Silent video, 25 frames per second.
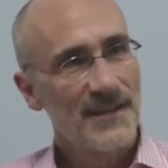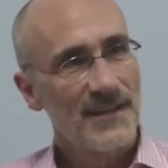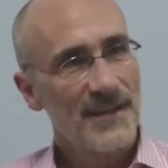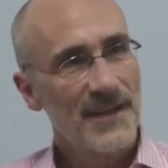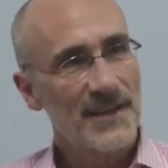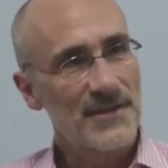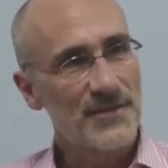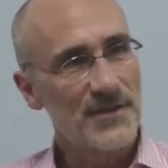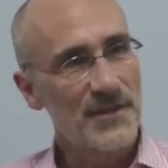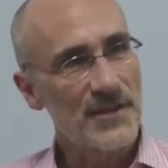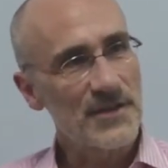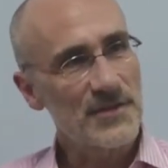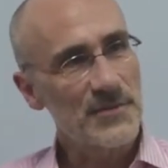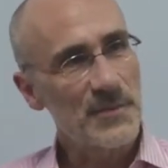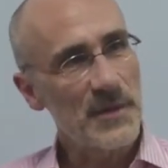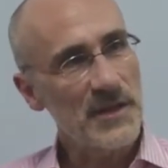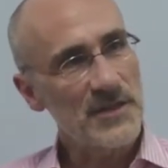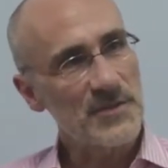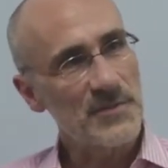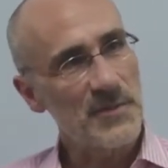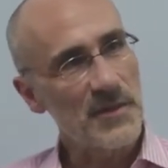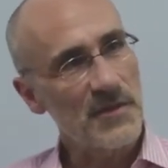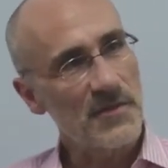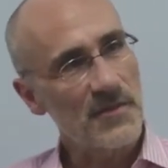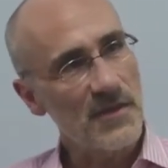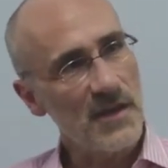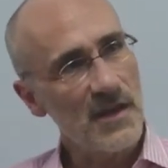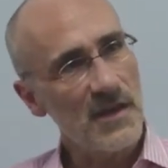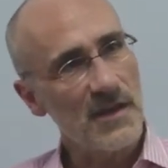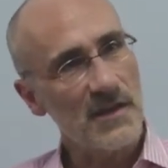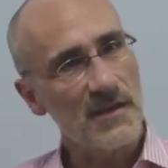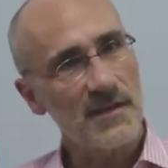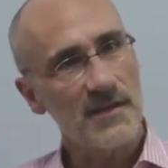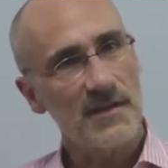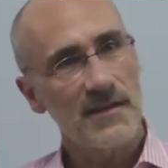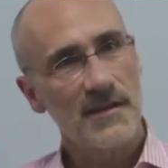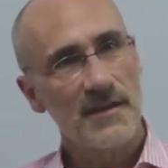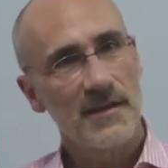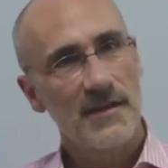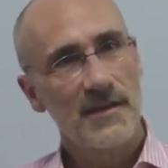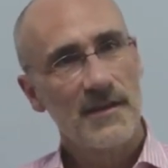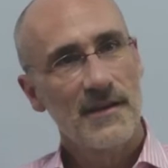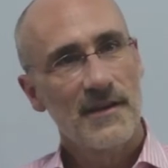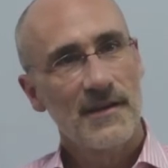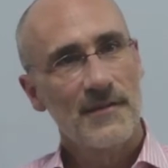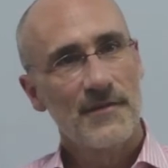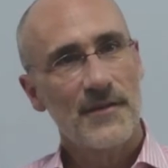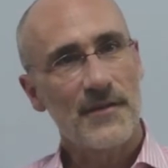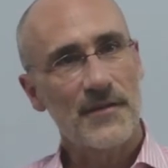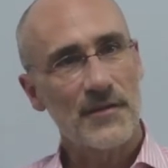And so this makes me think
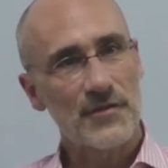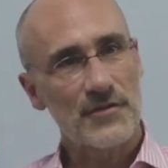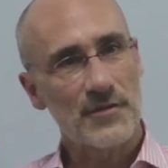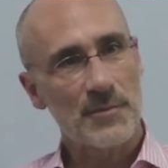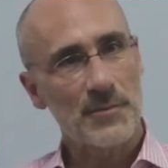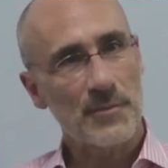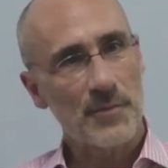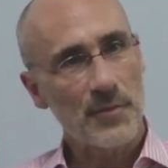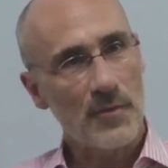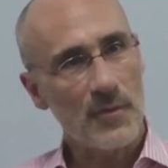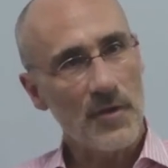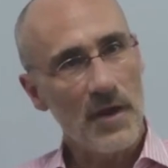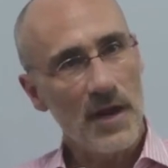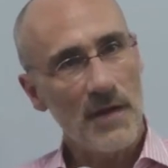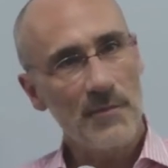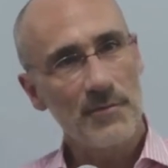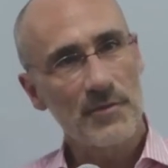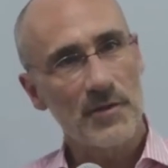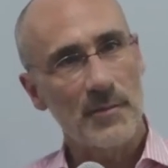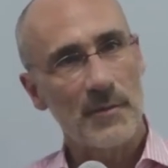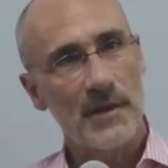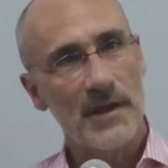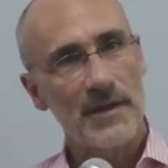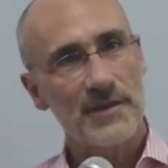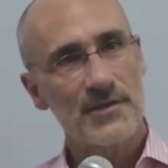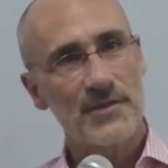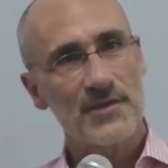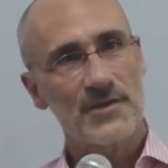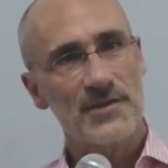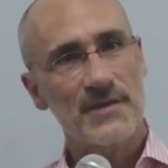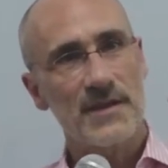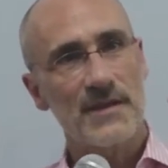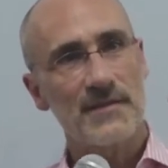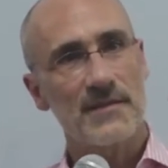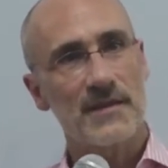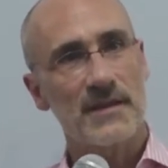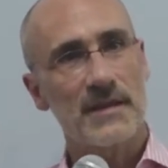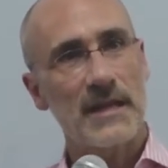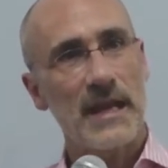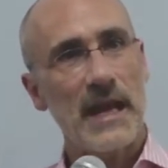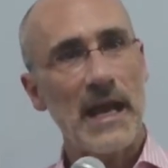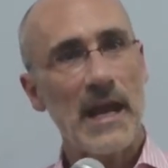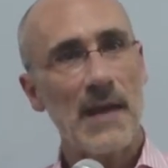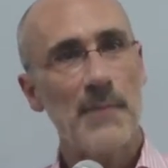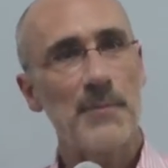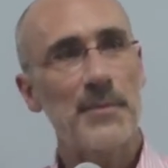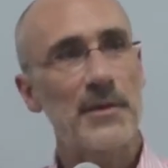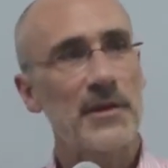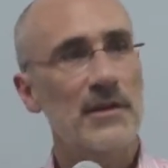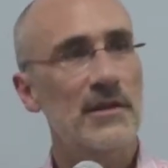that there's a problem. I understand that
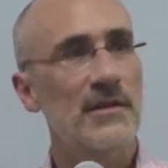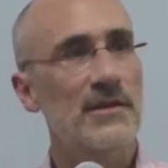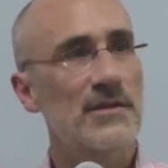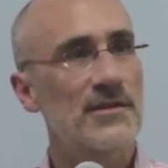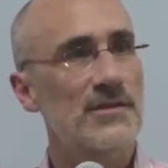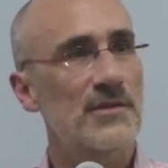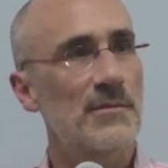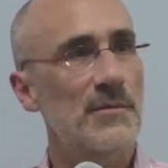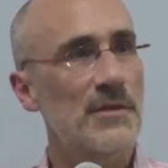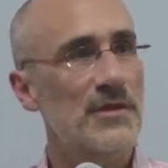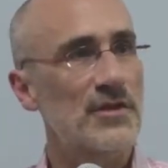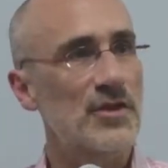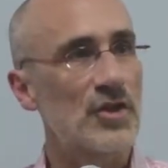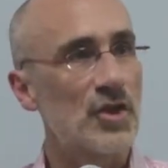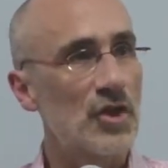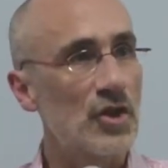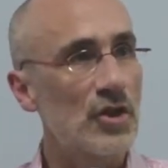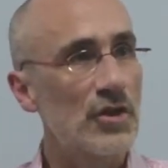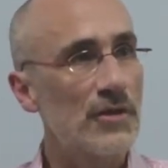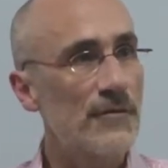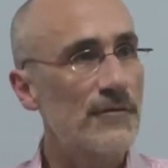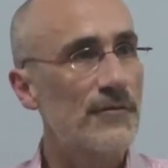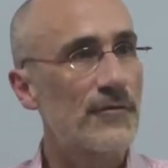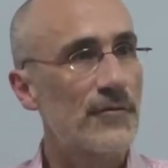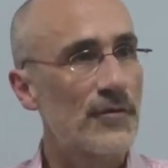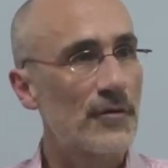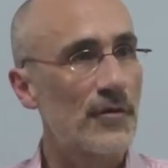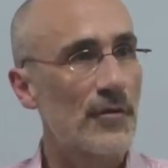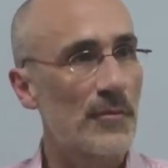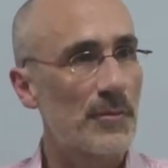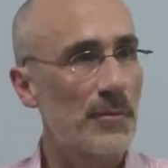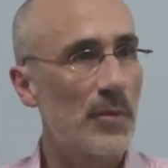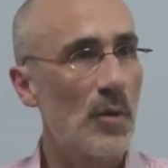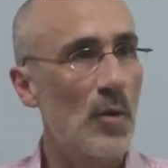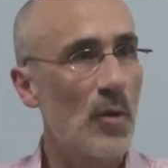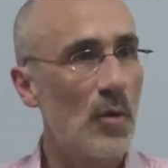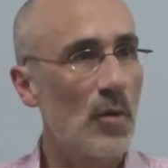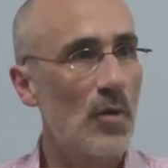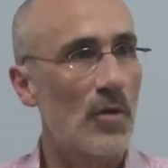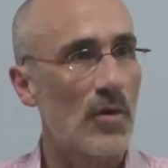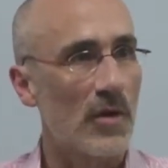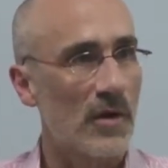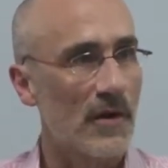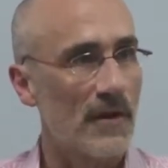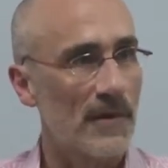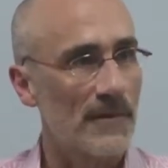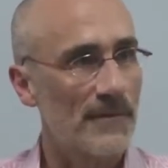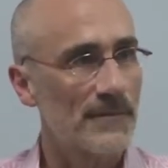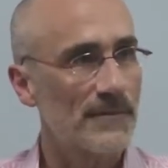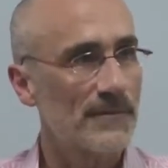capitalism is good for the
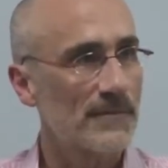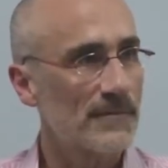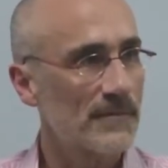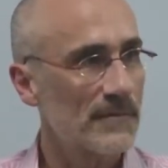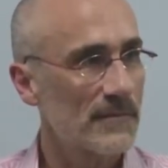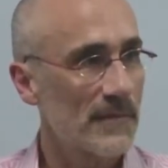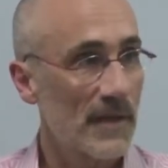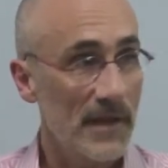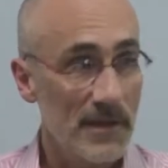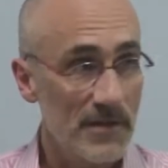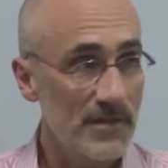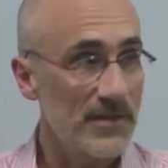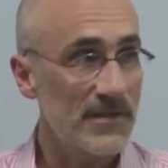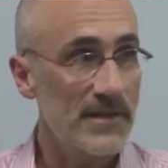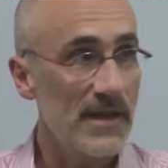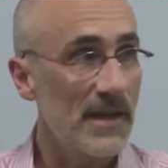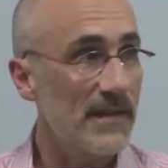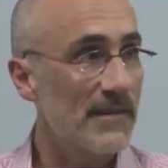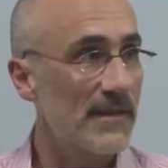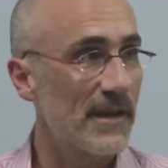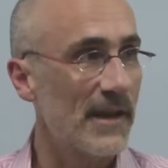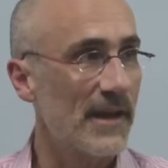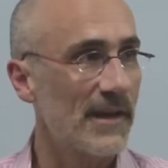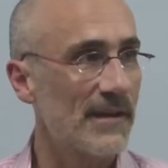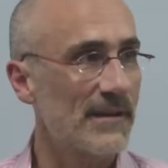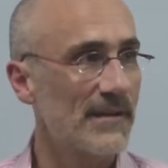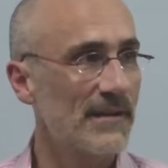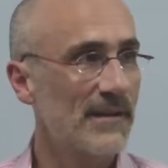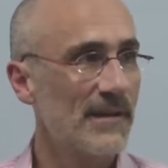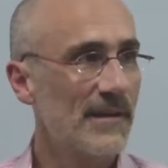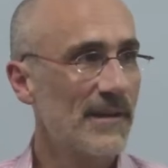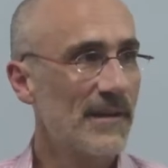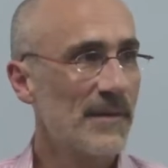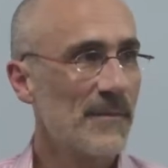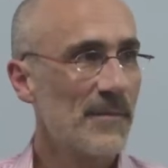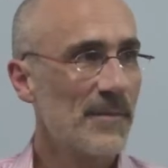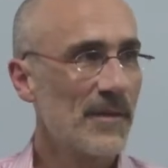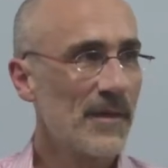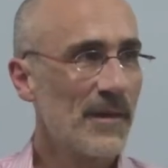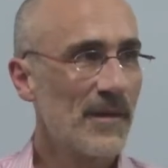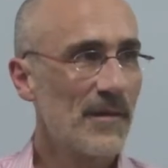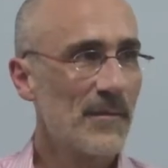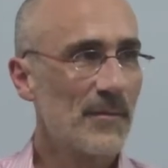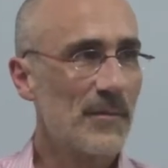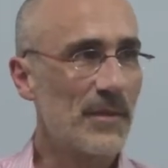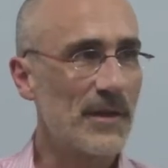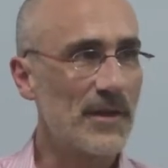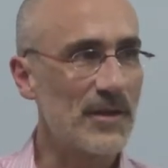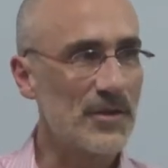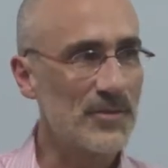poor. I understand that.
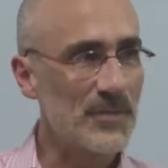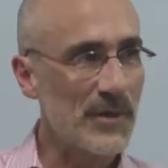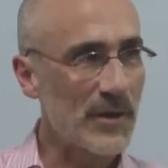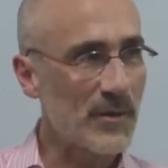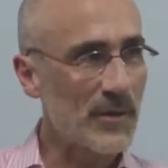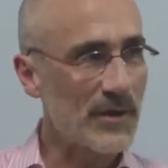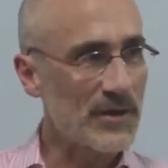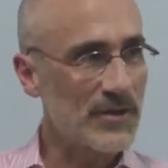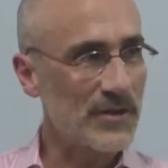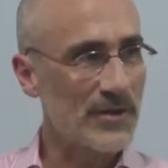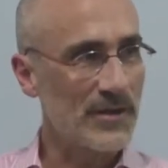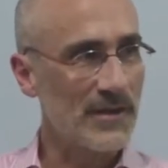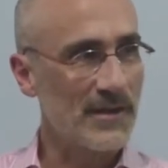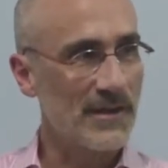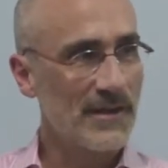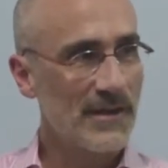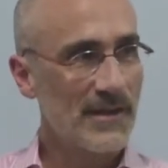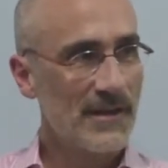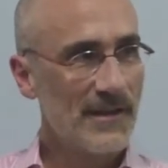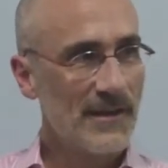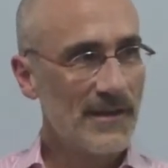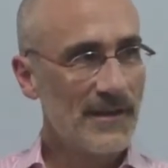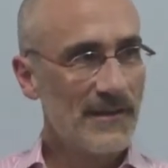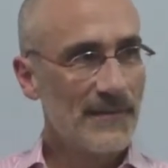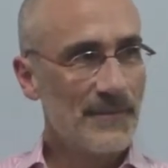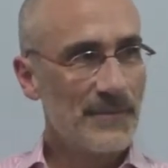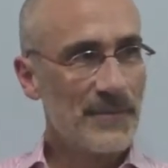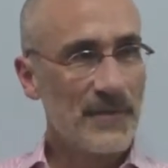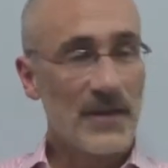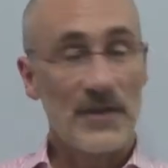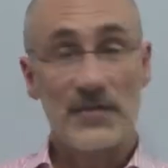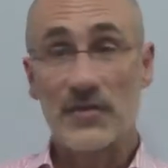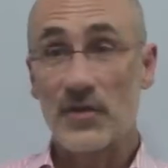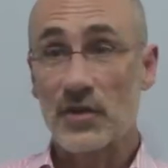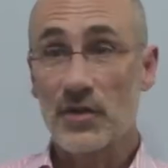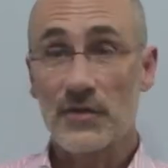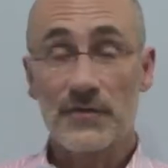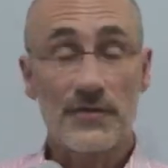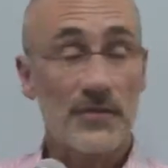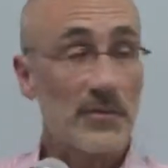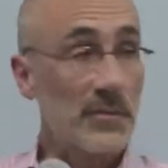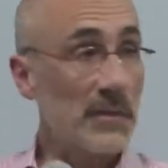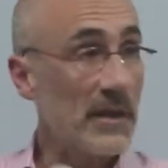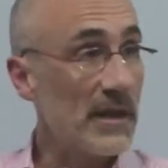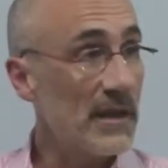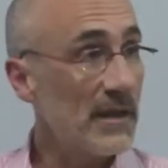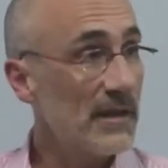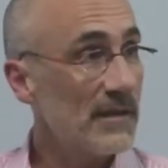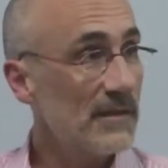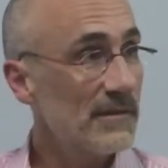But here's my question. Is it good for
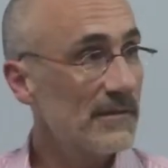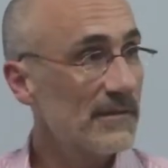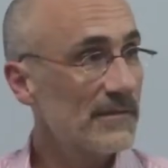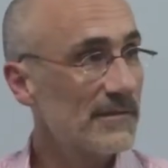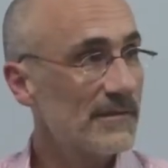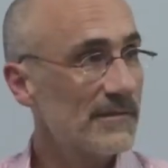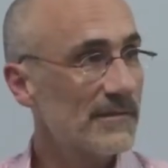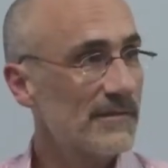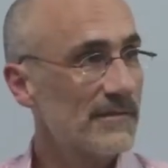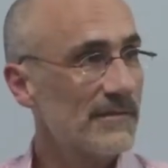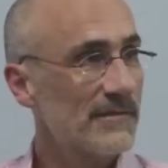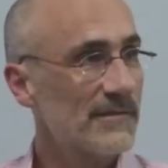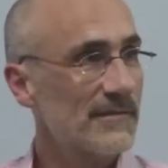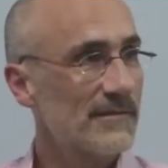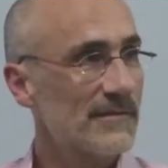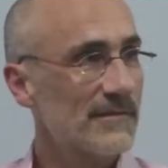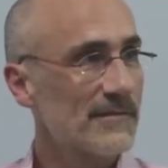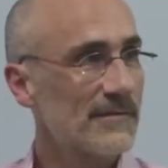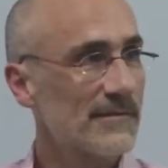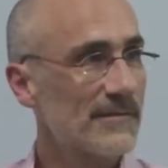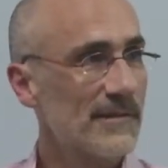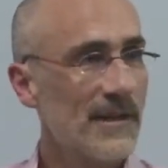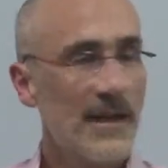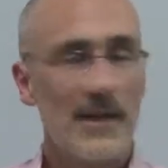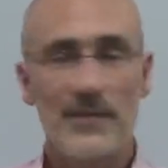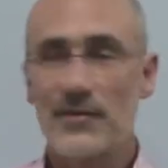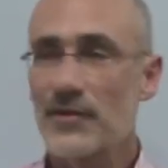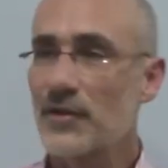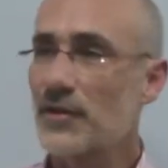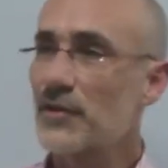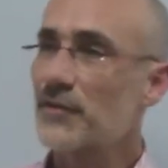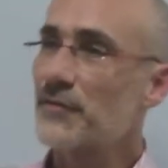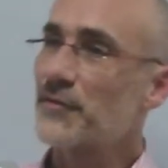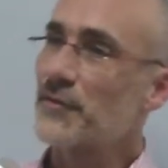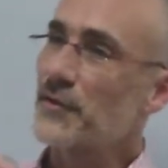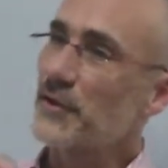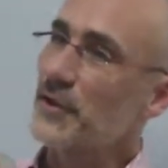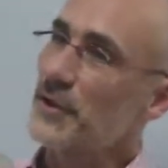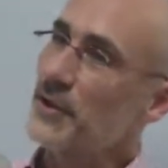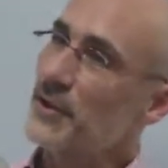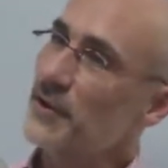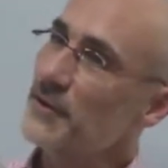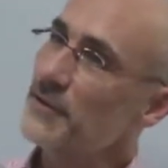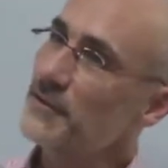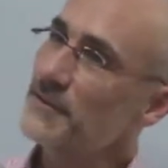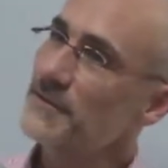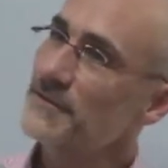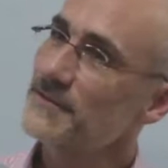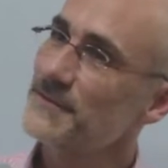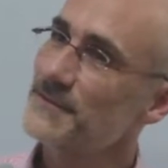me? Is it good for
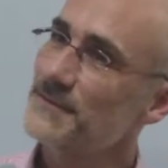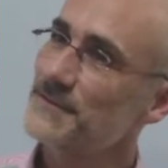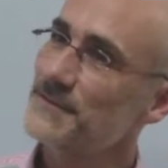you?